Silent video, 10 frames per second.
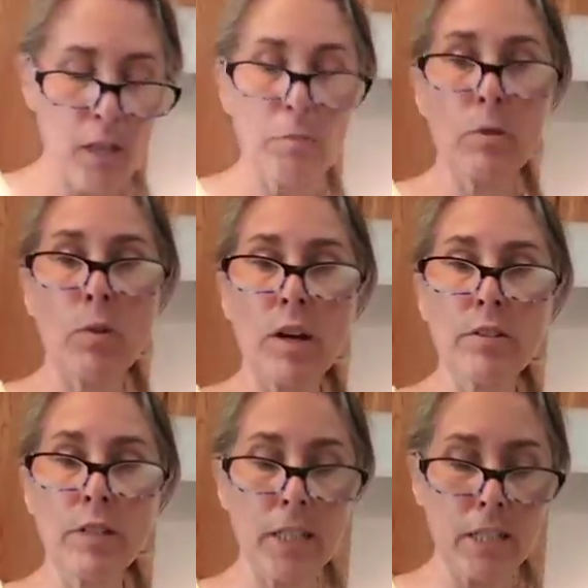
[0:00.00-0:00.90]
put
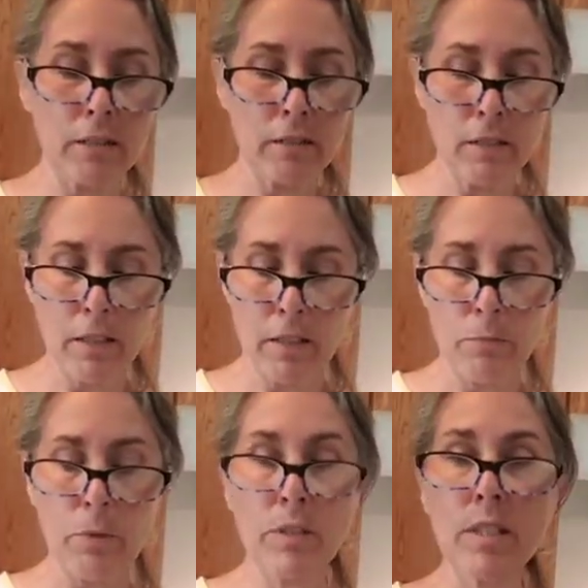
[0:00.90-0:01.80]
water in it,
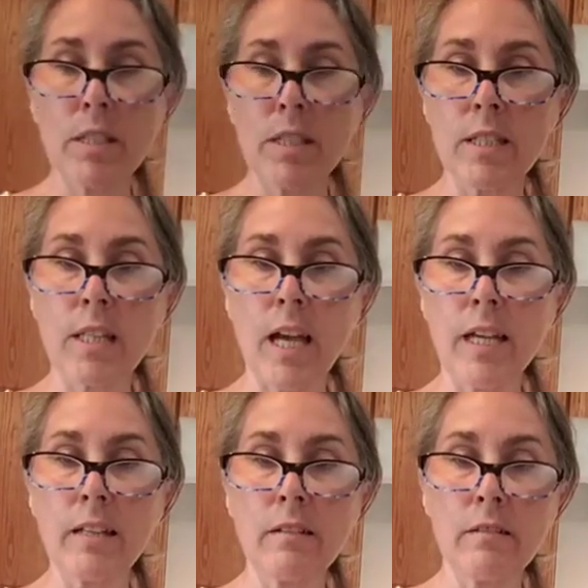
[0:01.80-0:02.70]
put this
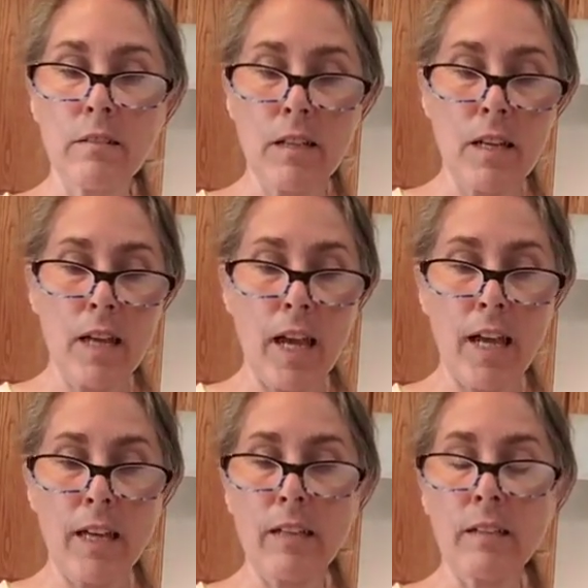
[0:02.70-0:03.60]
inside,
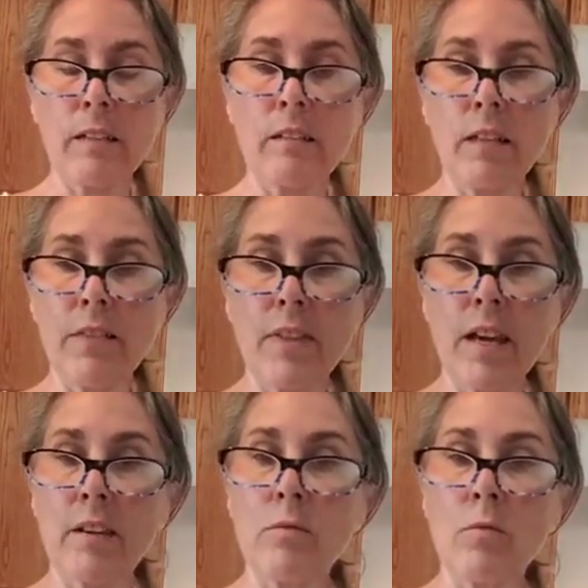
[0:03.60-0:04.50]
and let
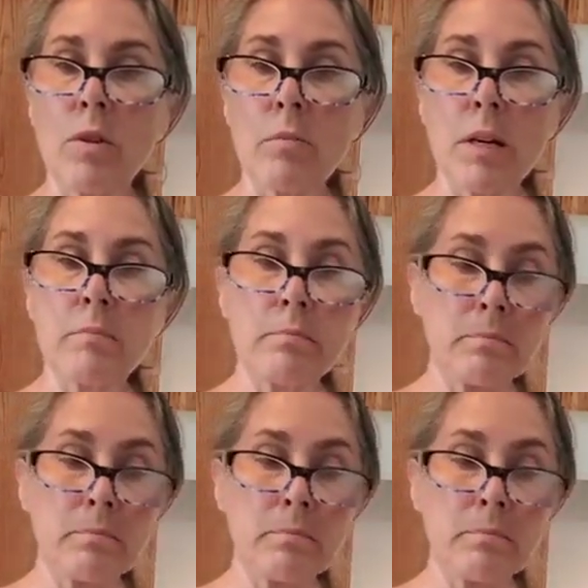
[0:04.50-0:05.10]
that warm up